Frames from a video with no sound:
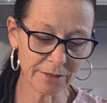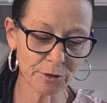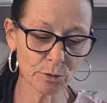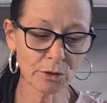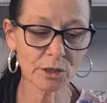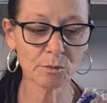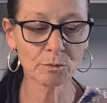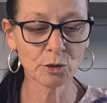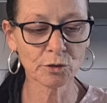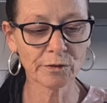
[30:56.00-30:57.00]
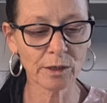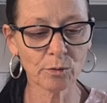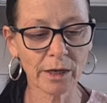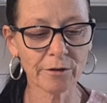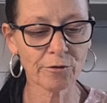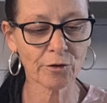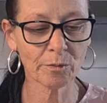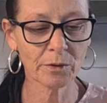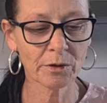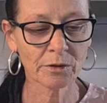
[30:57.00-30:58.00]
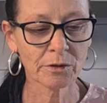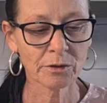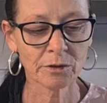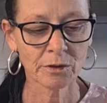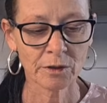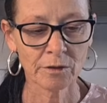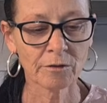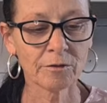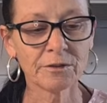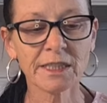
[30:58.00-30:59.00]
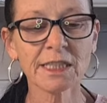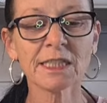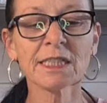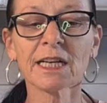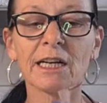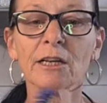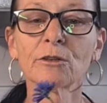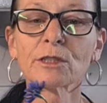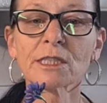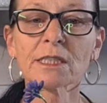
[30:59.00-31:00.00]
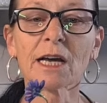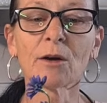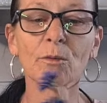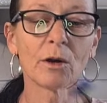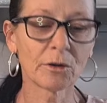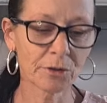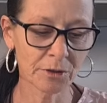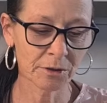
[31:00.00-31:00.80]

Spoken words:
if you want to move it away from sitting close to that one